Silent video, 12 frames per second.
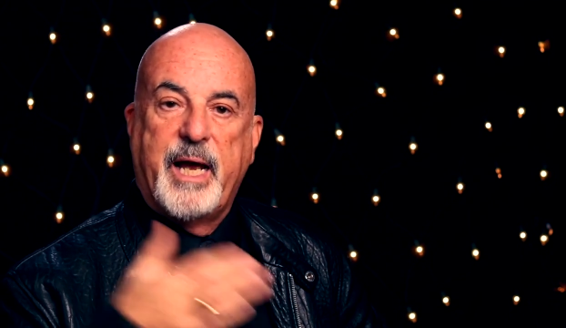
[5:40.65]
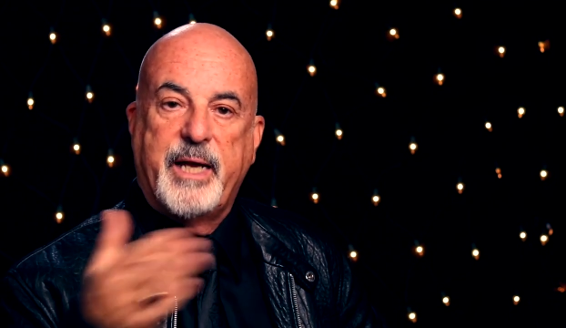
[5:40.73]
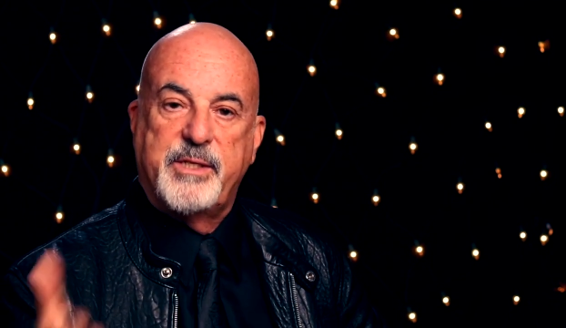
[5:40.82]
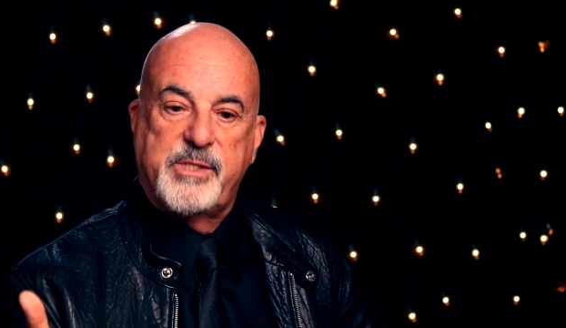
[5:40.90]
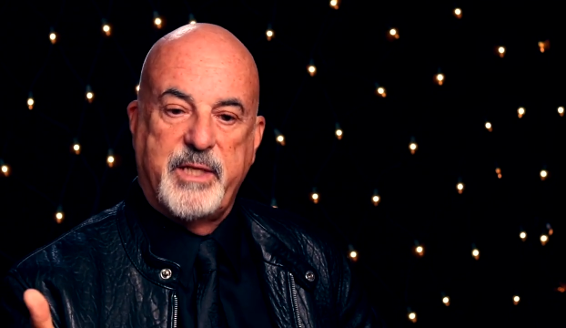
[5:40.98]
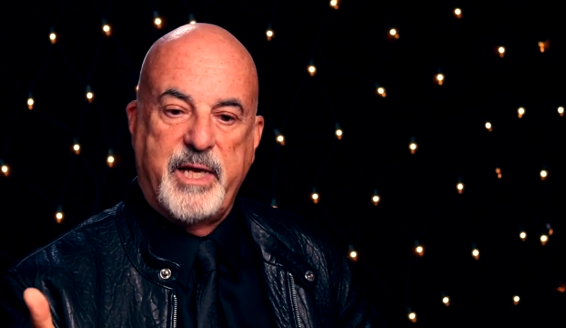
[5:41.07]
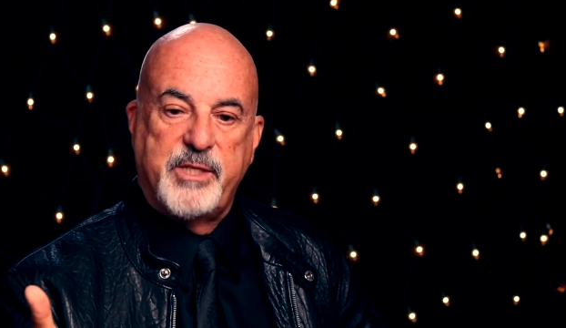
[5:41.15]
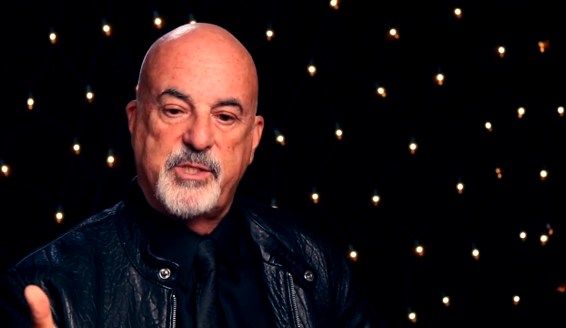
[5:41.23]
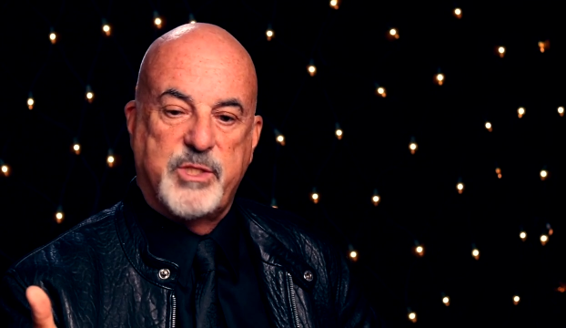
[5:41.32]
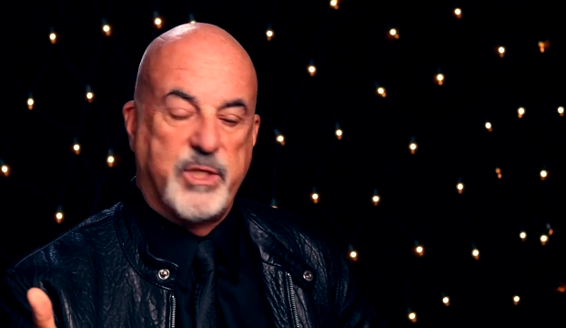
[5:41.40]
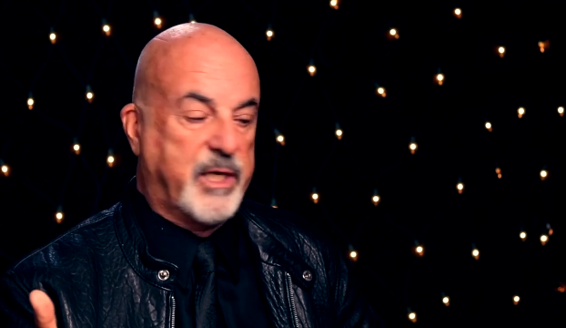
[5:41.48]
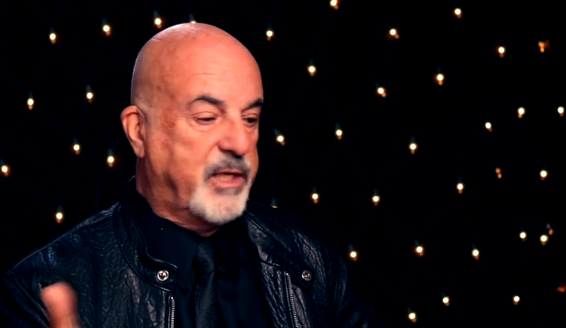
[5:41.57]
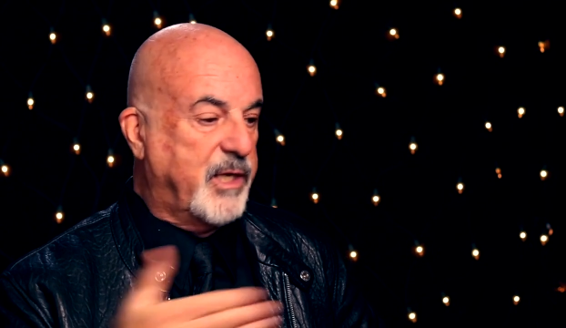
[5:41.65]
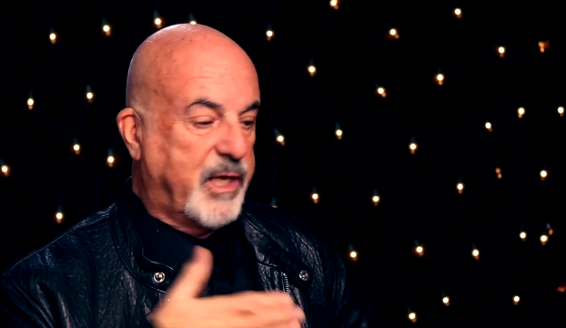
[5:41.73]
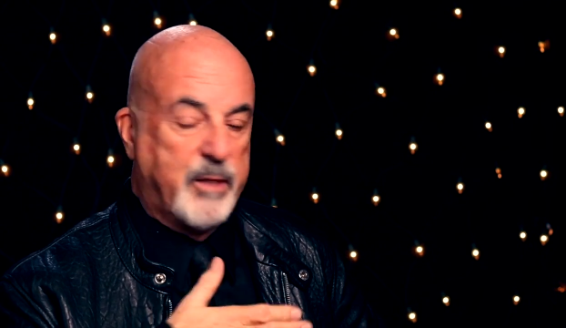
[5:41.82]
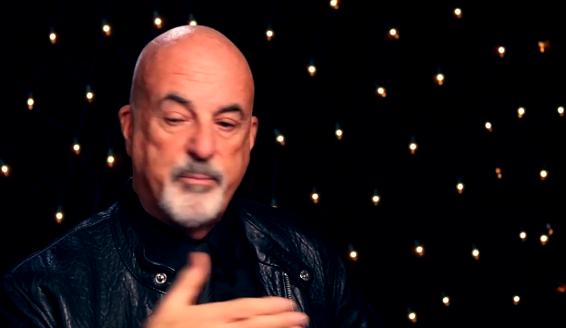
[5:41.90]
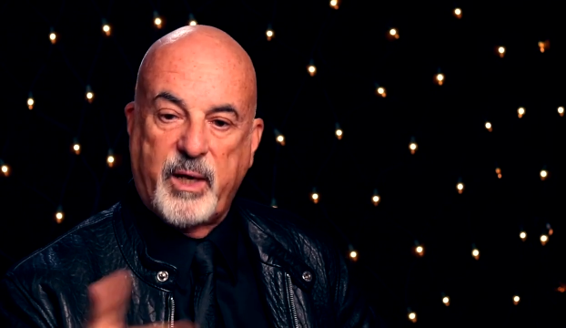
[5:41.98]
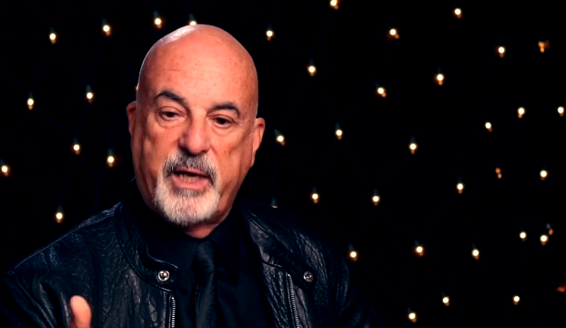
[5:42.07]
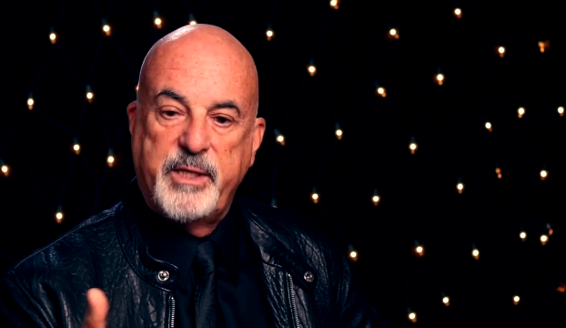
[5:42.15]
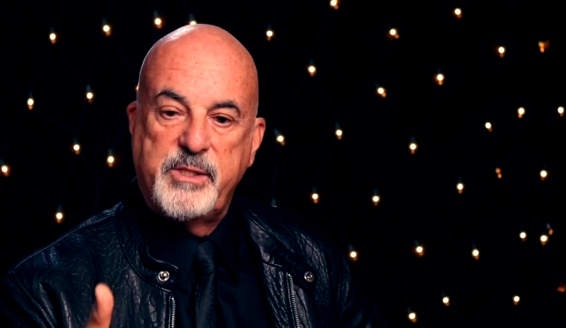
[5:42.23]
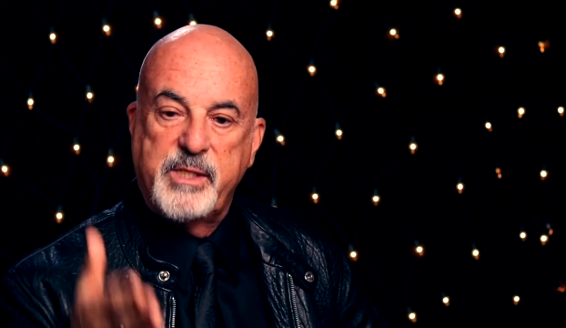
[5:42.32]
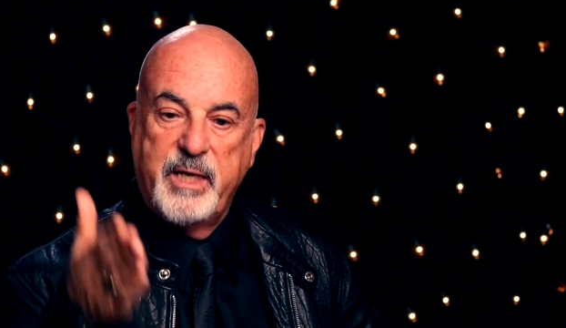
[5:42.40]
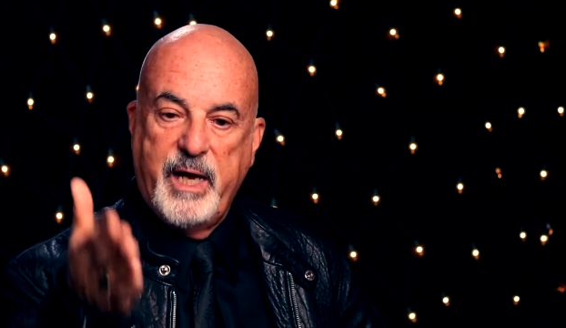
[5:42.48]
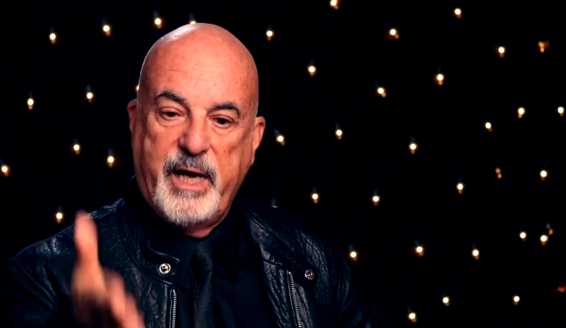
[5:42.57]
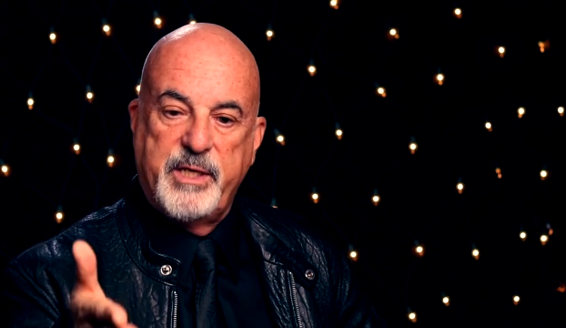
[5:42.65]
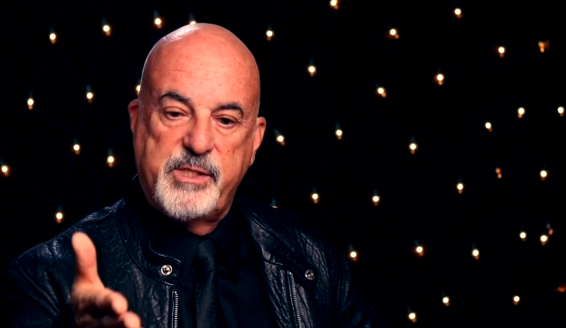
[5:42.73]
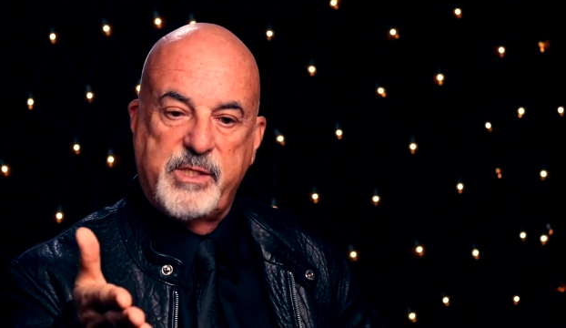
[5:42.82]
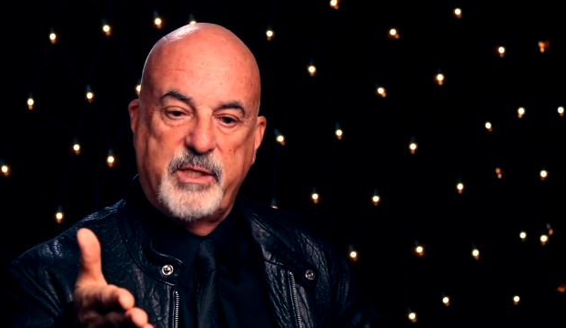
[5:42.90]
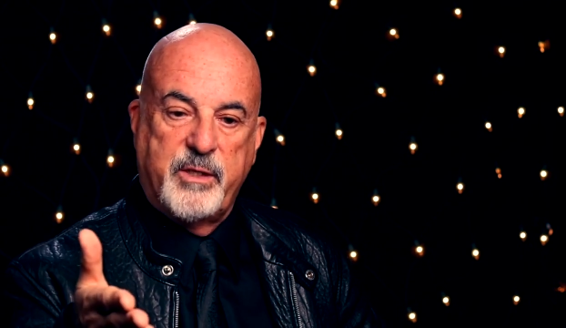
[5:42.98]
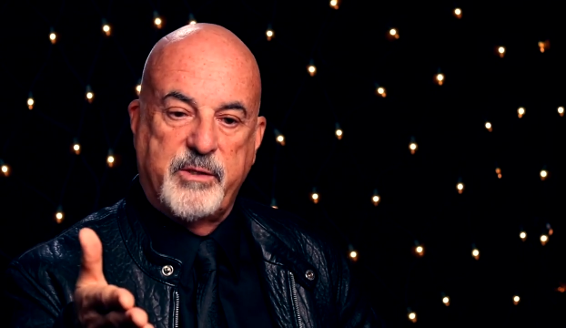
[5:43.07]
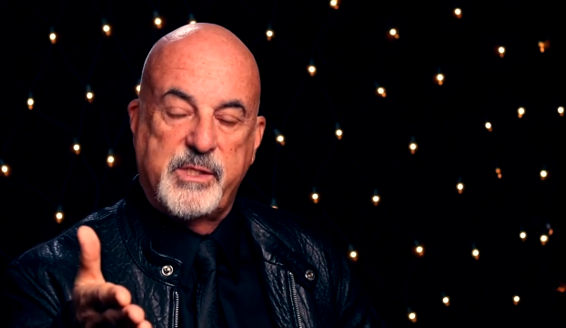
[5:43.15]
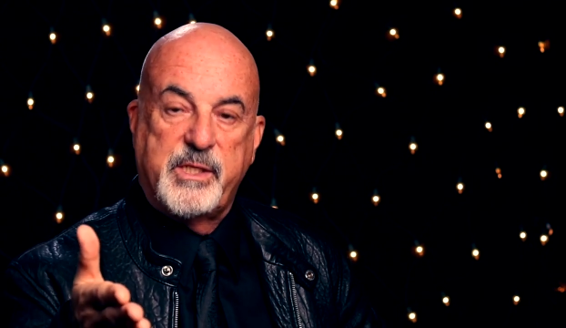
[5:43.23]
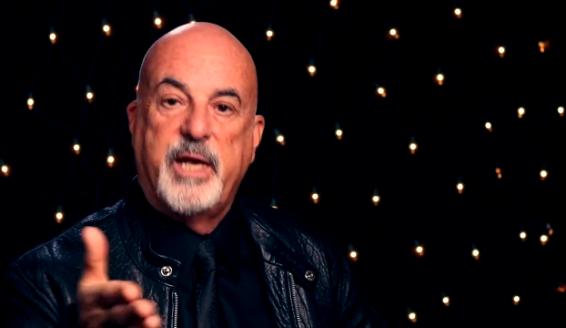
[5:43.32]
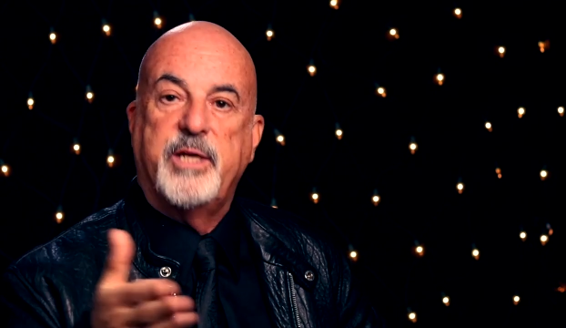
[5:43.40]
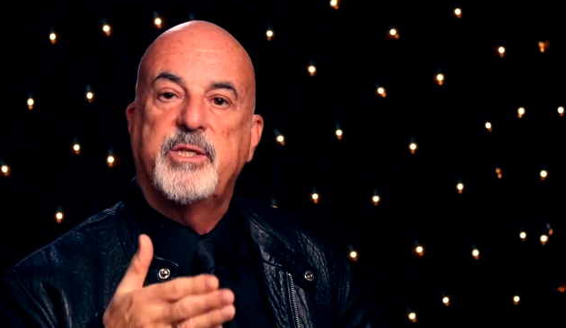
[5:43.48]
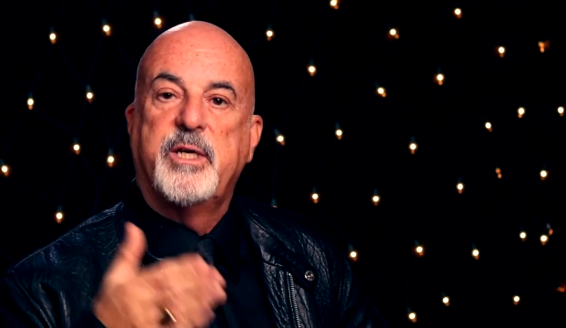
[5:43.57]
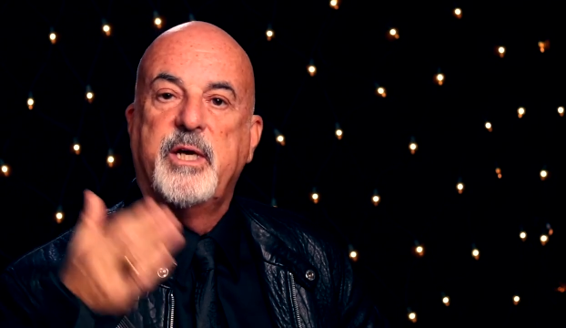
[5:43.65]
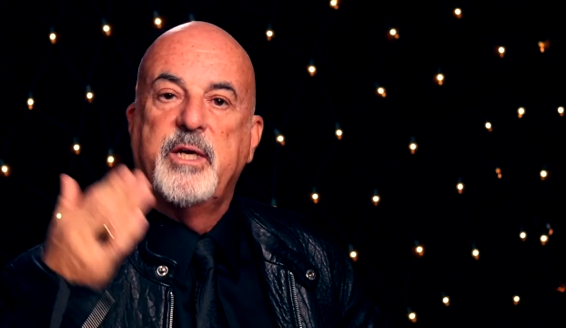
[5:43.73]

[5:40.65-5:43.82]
and it's the SG that he plays and it's sitting on stage.